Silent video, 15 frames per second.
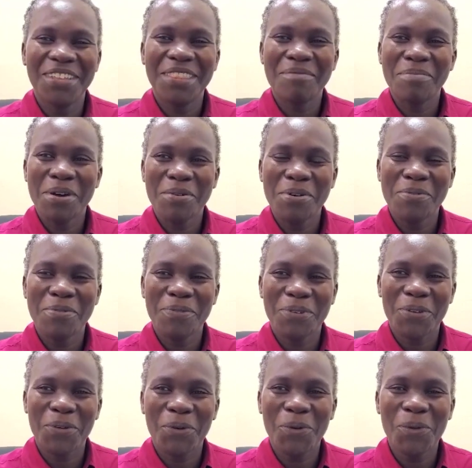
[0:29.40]
with the power
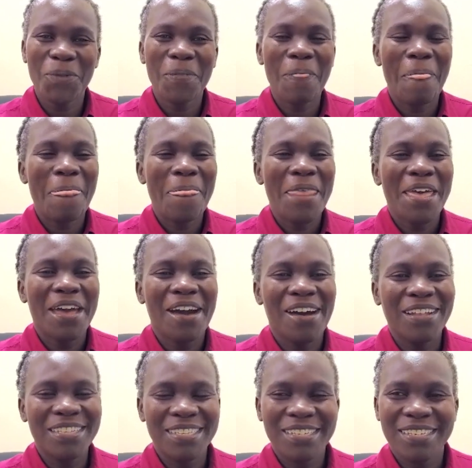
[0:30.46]
flow
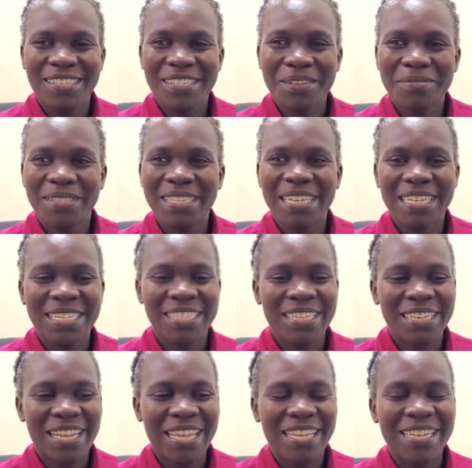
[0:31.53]
onto the
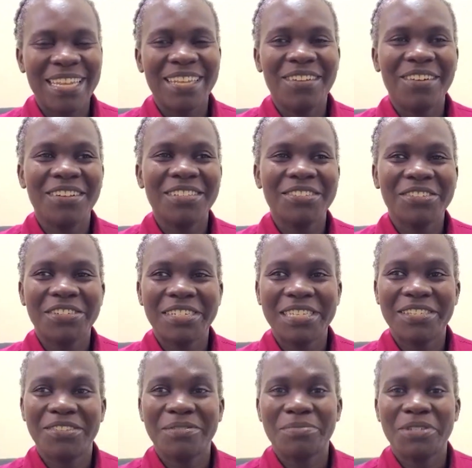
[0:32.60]
substation and then onto our
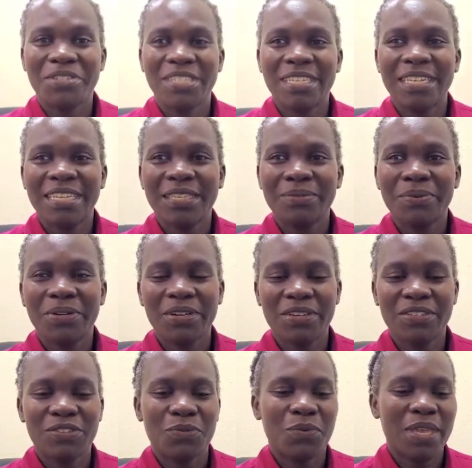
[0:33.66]
distribution
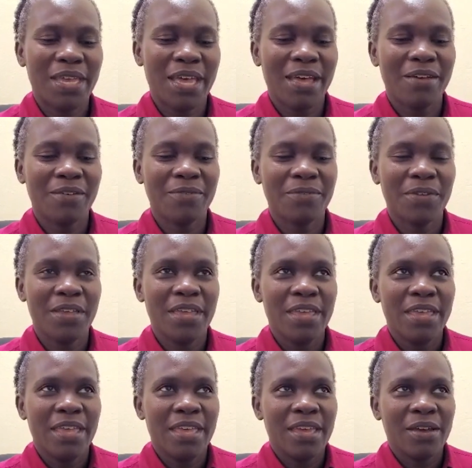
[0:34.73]
network. So we have
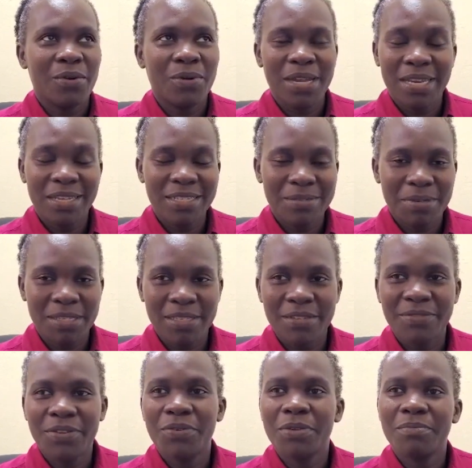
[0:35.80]
quite
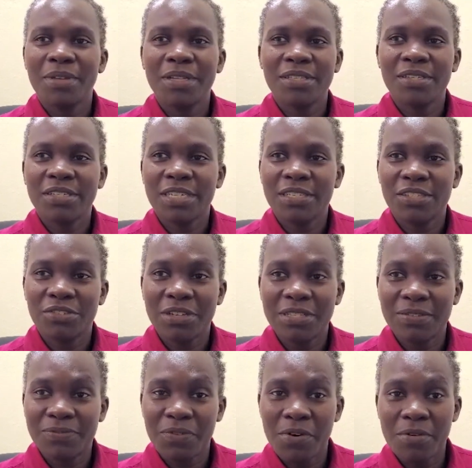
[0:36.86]
expensive equipment such as
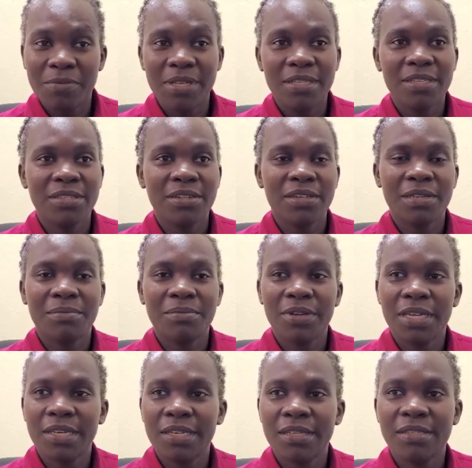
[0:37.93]
transformers, circuit
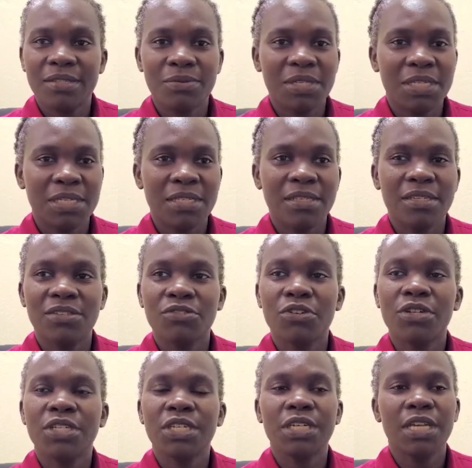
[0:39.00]
breakers, switches, the
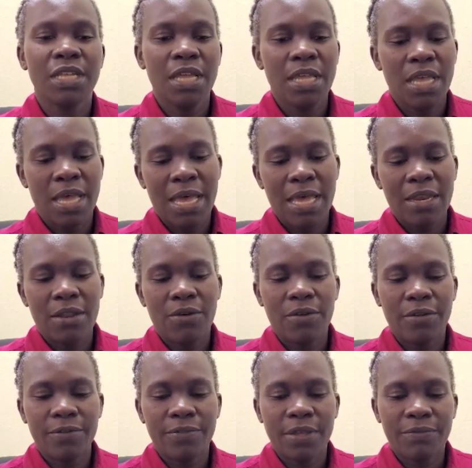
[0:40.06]
structure, and
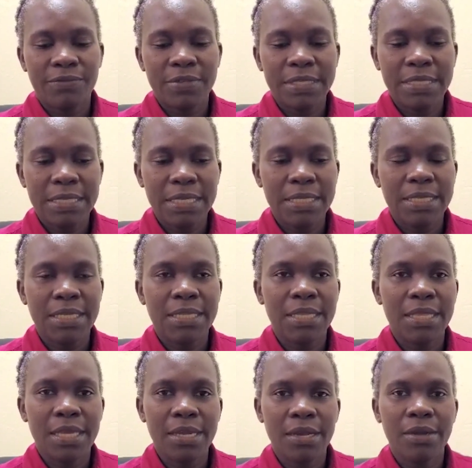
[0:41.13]
all of that facility
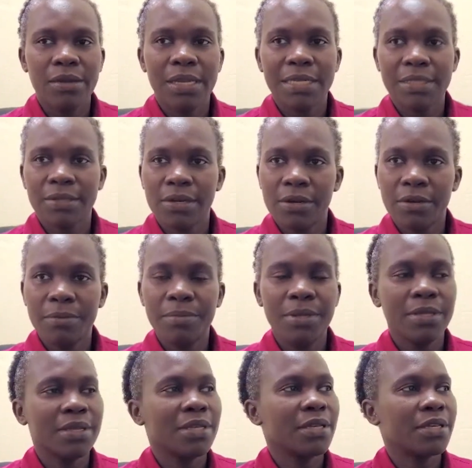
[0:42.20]
there. That all
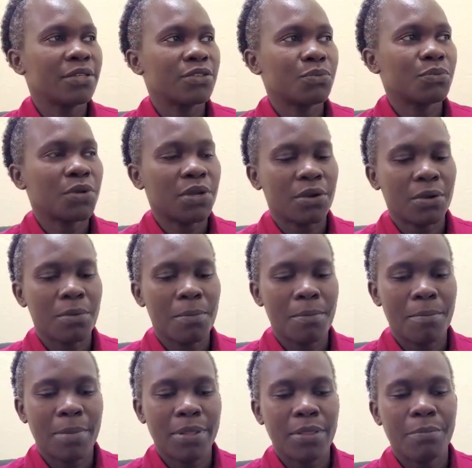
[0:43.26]
is where
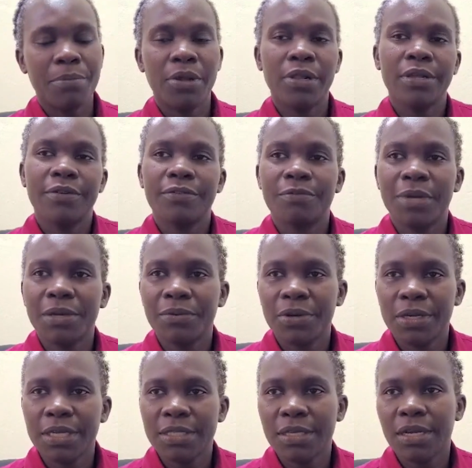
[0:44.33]
the bulk of my
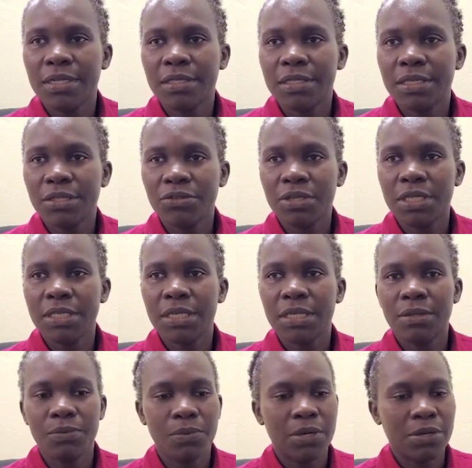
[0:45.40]
work is concentrated,
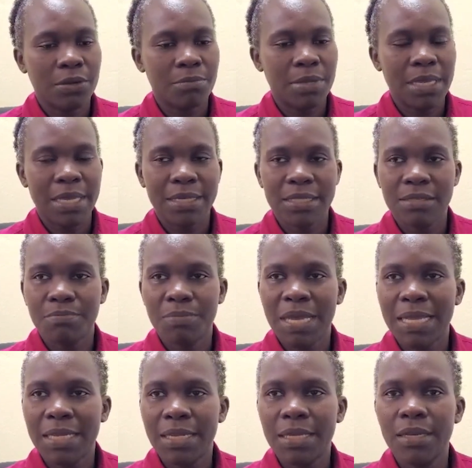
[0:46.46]
whether it be
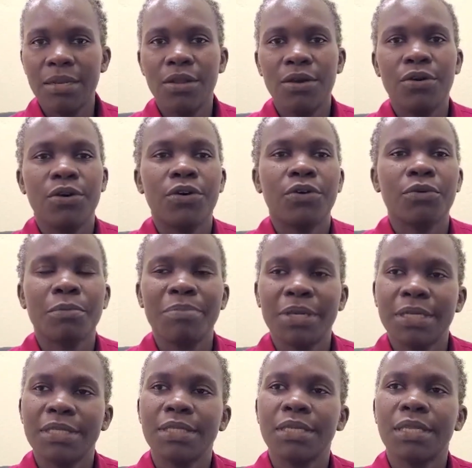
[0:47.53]
expanding or
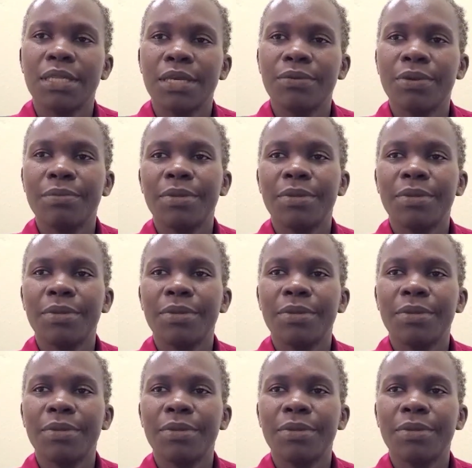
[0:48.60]
replacing the